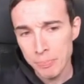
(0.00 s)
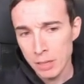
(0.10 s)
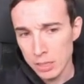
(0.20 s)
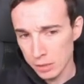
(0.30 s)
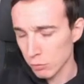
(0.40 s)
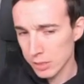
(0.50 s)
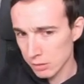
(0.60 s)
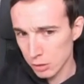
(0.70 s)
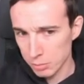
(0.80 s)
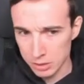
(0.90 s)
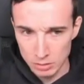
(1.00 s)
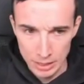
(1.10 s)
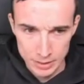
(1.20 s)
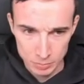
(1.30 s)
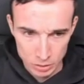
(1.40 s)
It looks a little bit
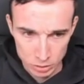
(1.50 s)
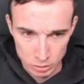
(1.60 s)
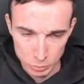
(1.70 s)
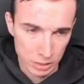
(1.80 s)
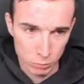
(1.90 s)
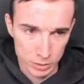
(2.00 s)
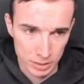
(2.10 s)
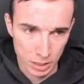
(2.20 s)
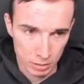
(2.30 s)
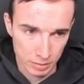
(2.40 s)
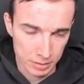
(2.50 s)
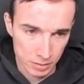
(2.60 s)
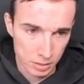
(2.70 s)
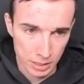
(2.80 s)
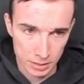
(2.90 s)
crazy because we are losing our
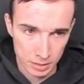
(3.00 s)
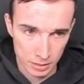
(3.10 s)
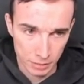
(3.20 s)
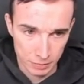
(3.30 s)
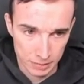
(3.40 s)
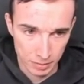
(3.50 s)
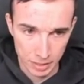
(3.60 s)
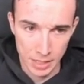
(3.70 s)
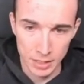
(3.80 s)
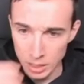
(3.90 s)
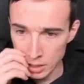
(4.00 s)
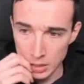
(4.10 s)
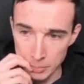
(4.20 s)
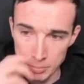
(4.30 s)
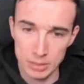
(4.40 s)
center and e5 is hanging,
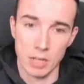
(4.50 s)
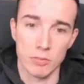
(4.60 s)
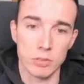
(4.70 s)
but after